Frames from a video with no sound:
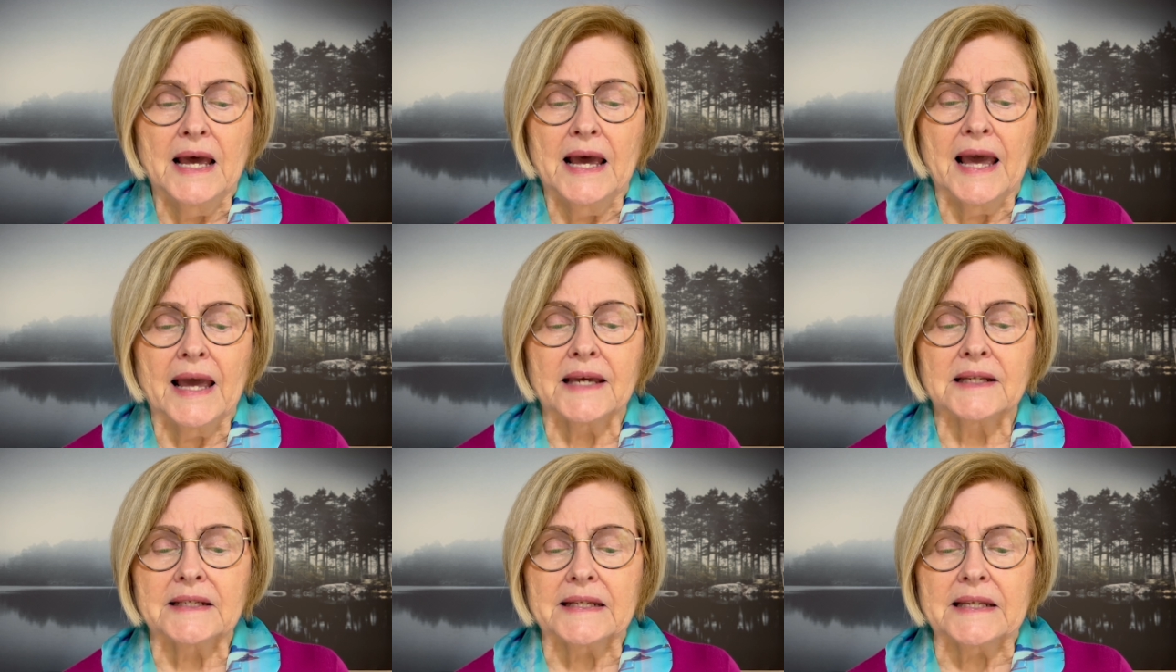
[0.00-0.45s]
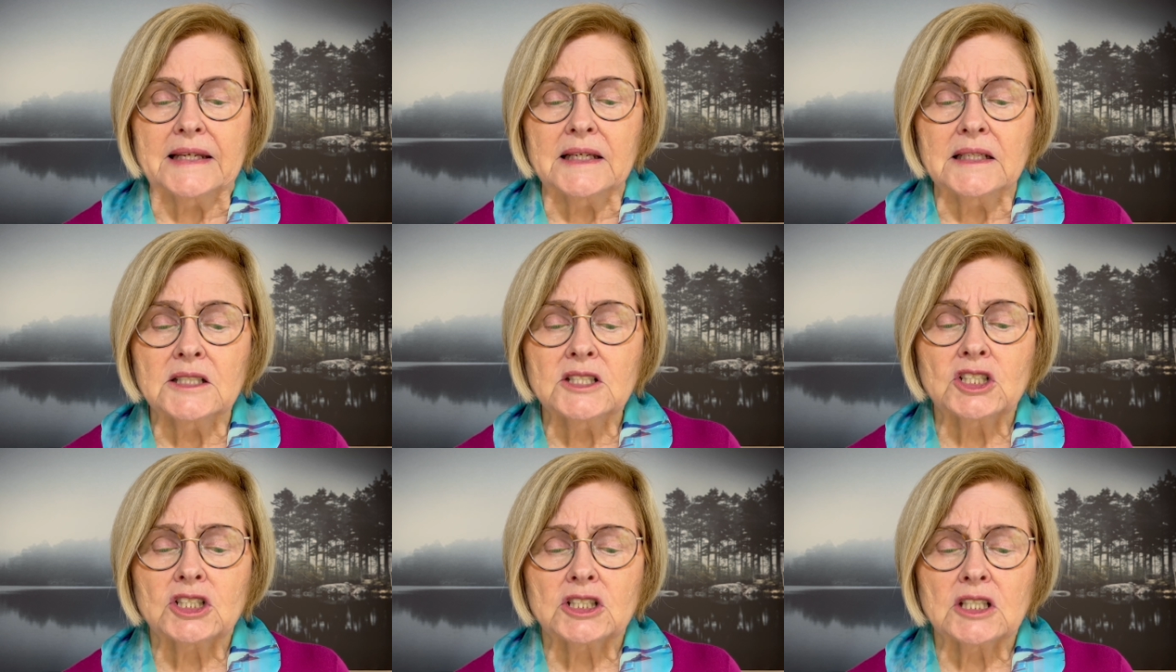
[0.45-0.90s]
and
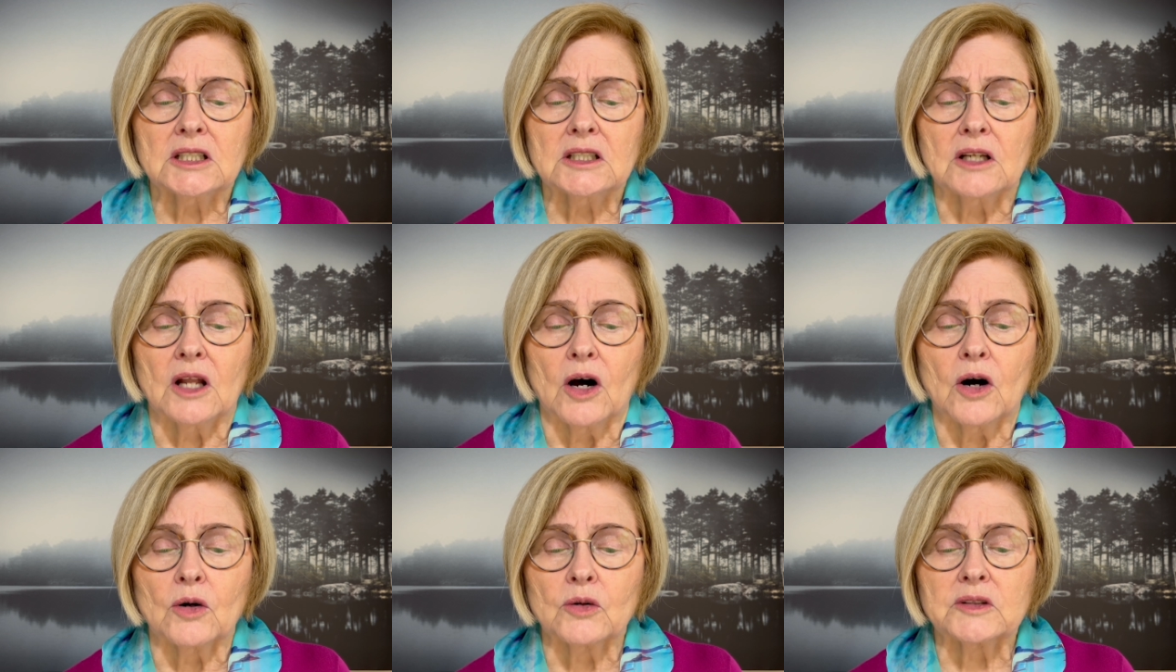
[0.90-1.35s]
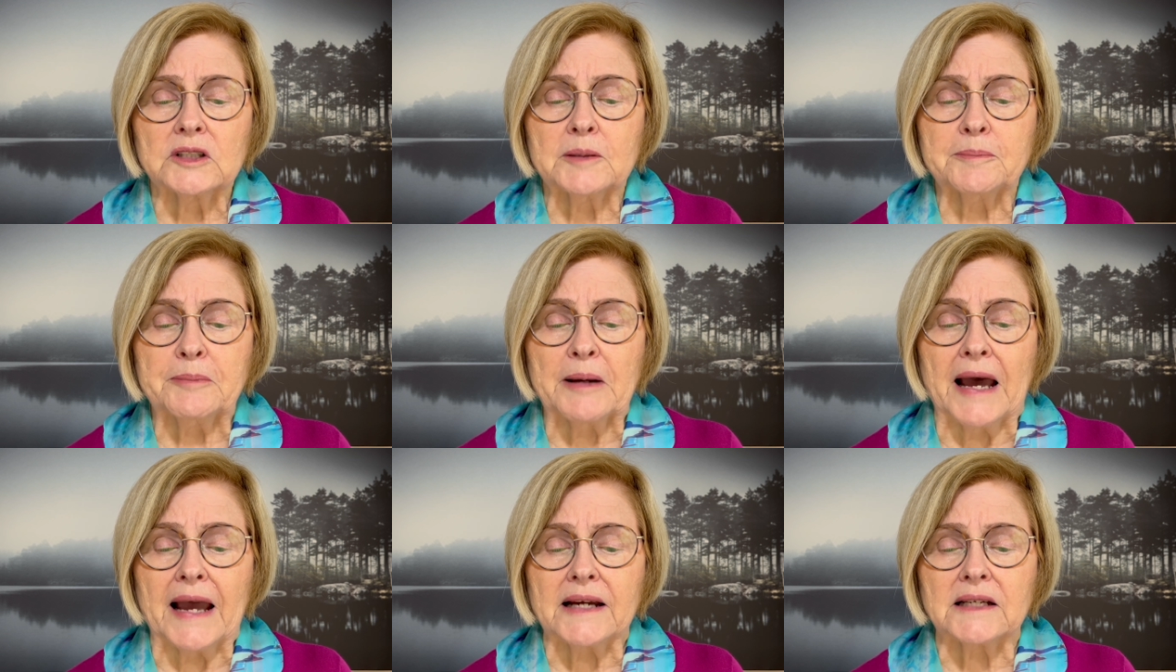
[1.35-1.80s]
inched along the
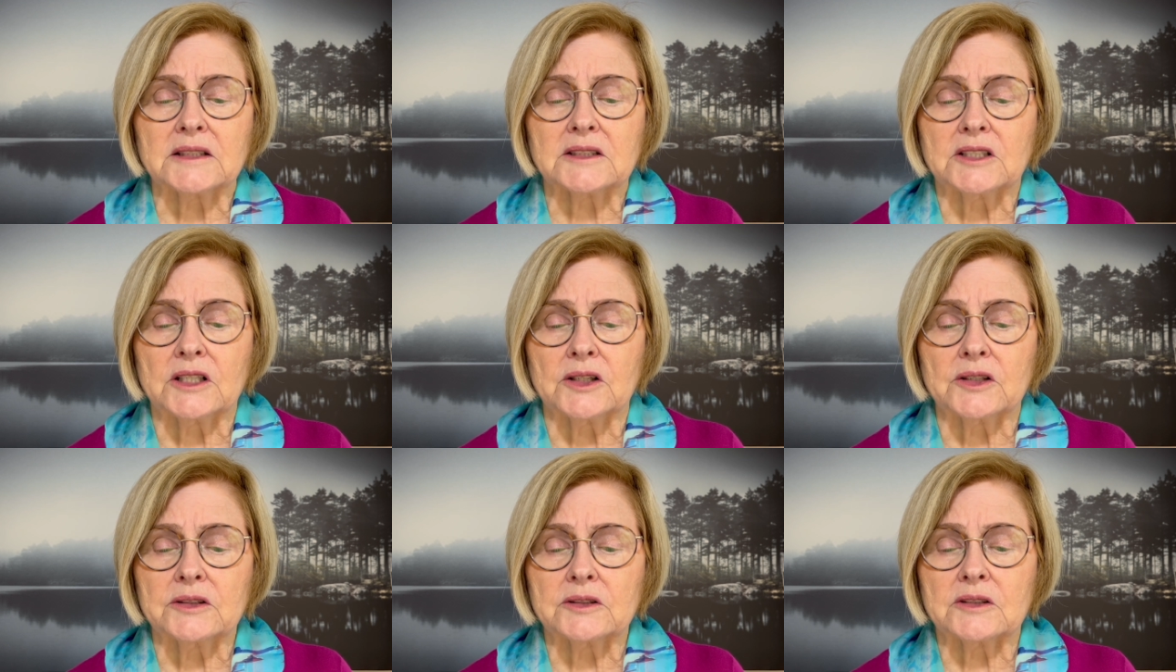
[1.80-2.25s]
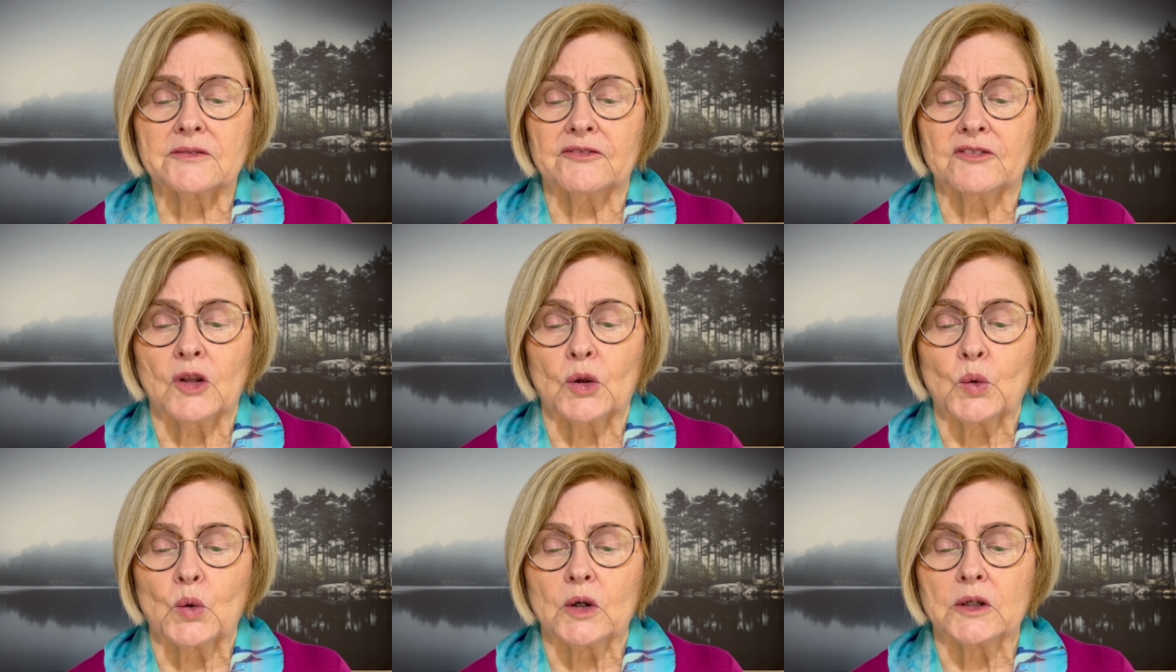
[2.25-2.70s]
packed dirt
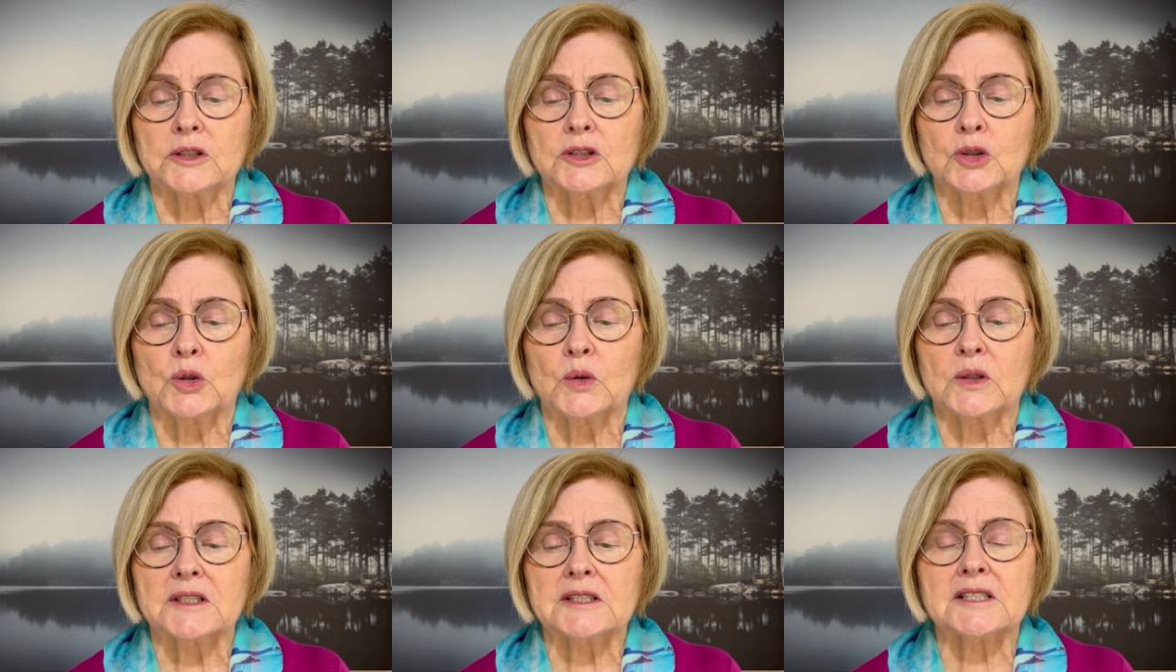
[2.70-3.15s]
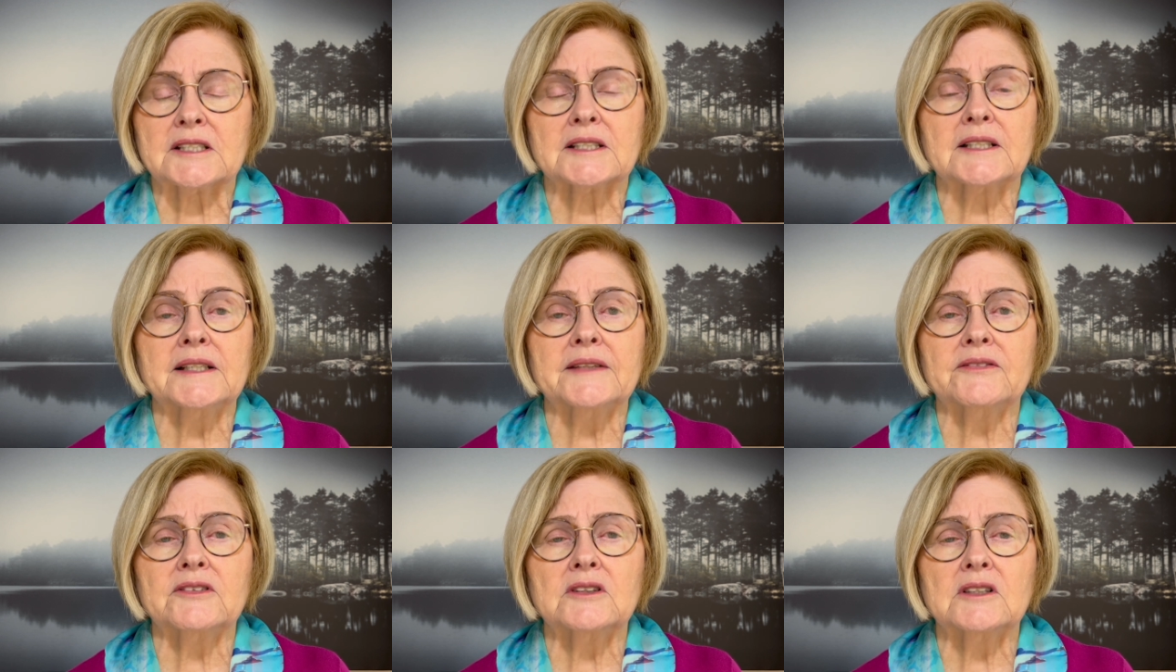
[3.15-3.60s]
floor toward a
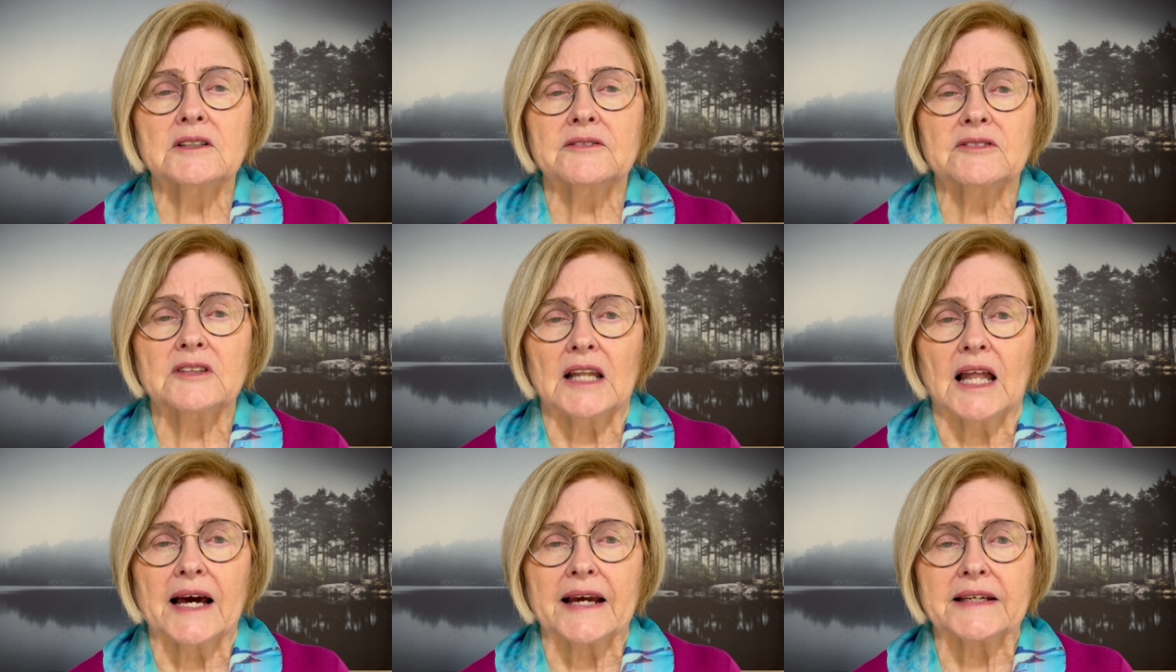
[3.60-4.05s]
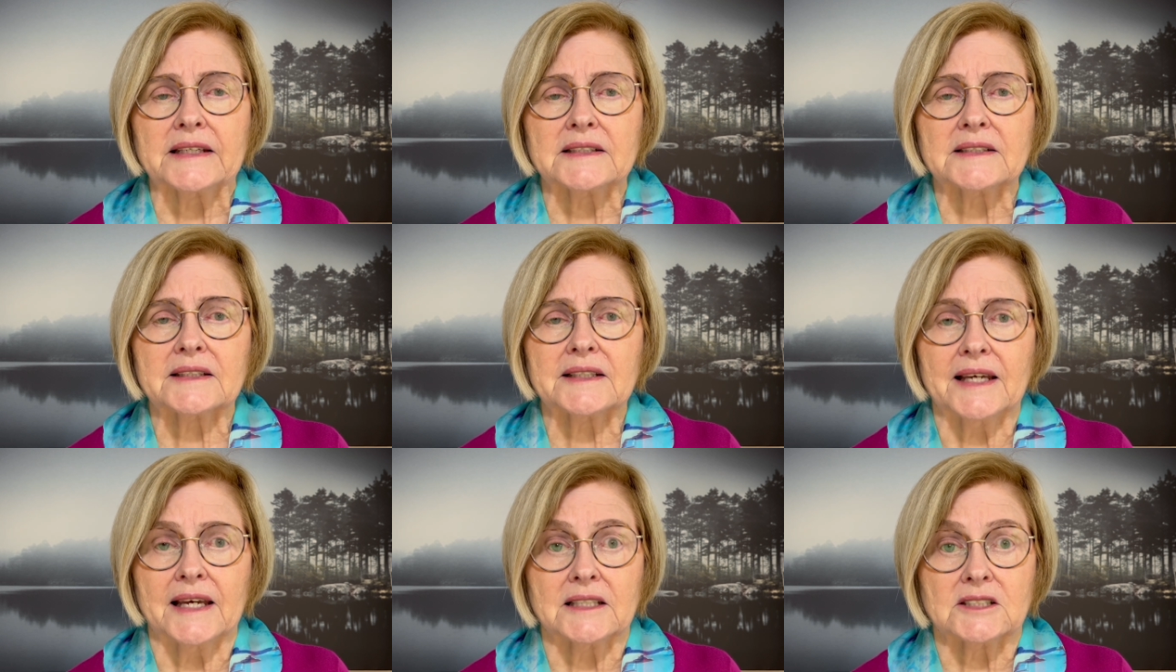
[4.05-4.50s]
sliver of light
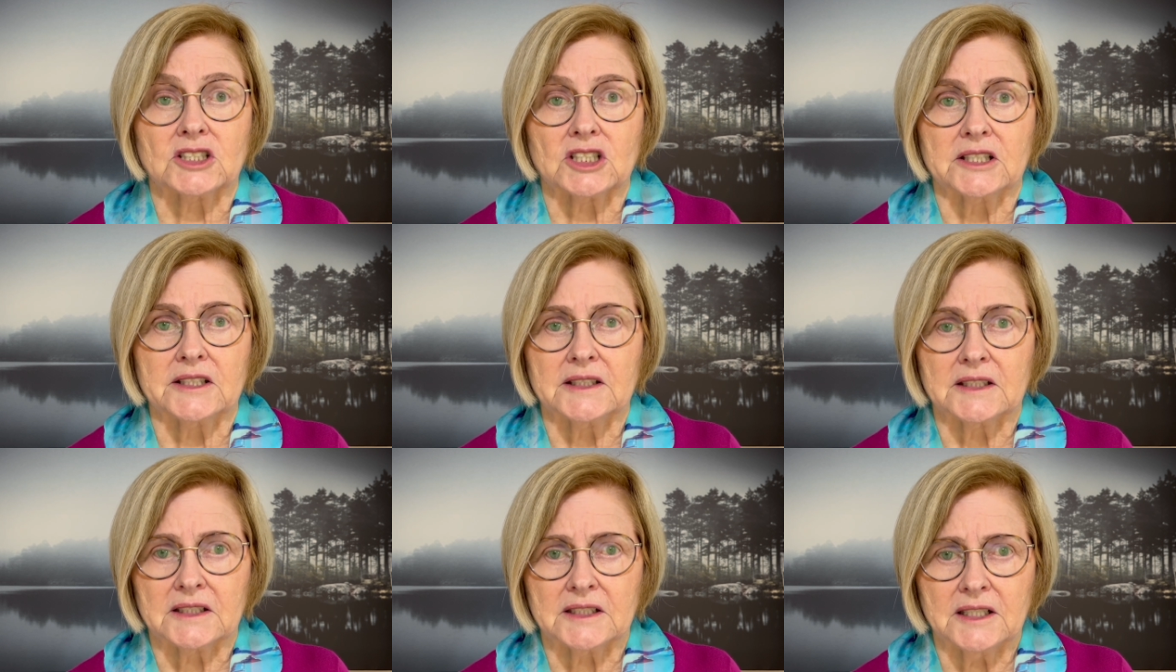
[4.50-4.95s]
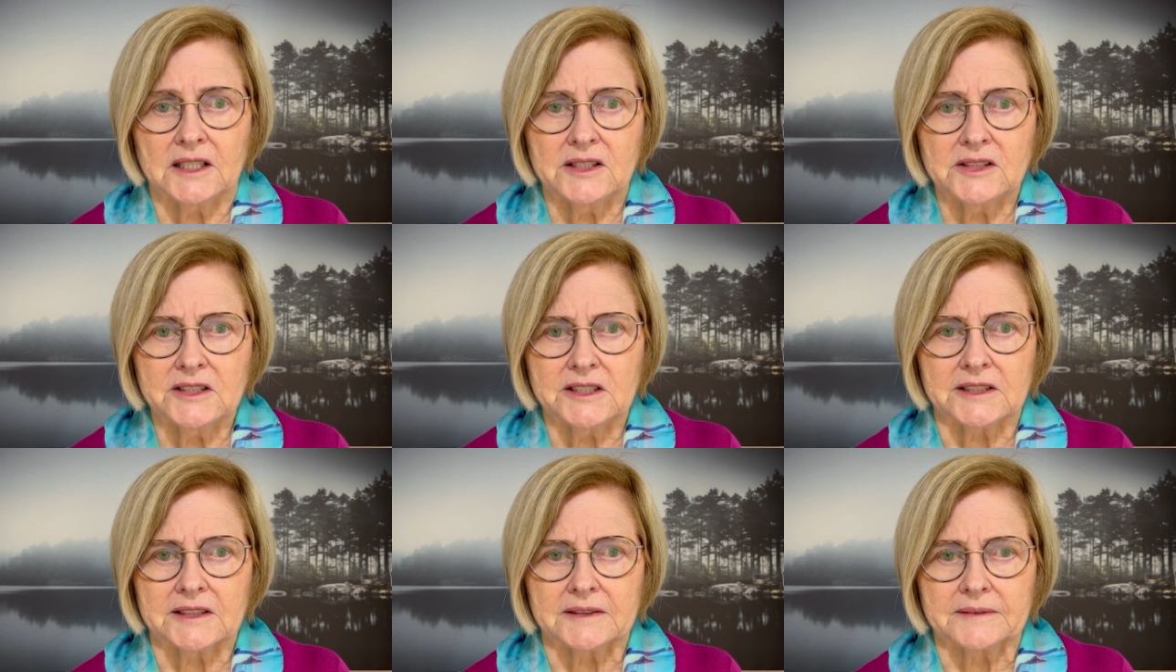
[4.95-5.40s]
edging the
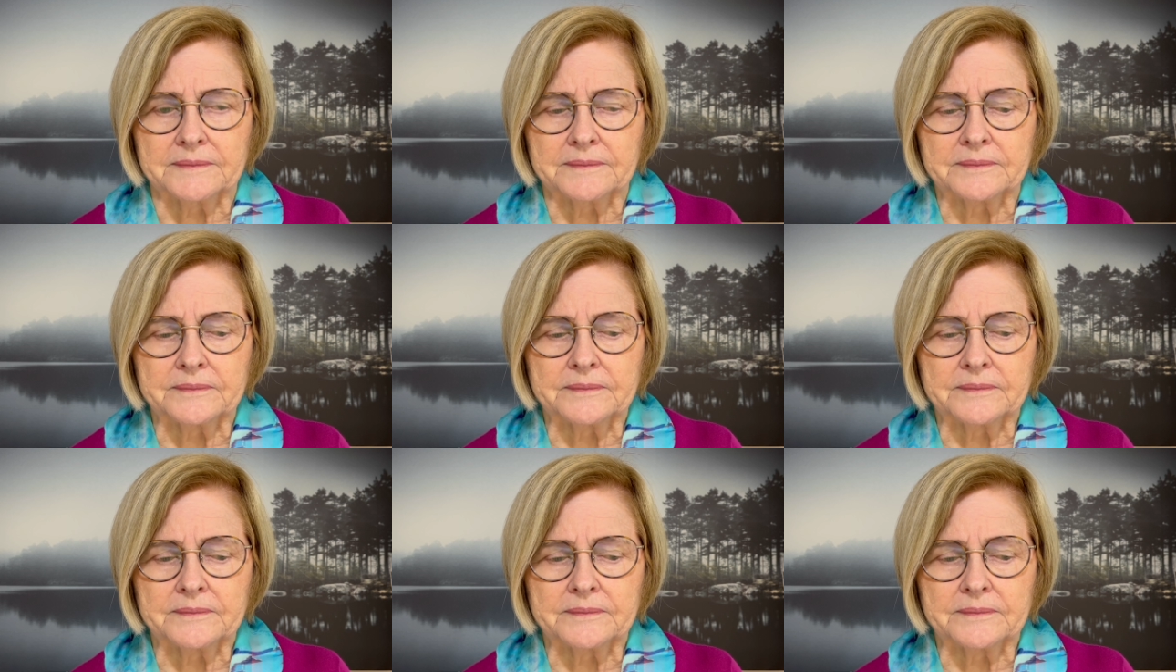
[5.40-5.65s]
curtain.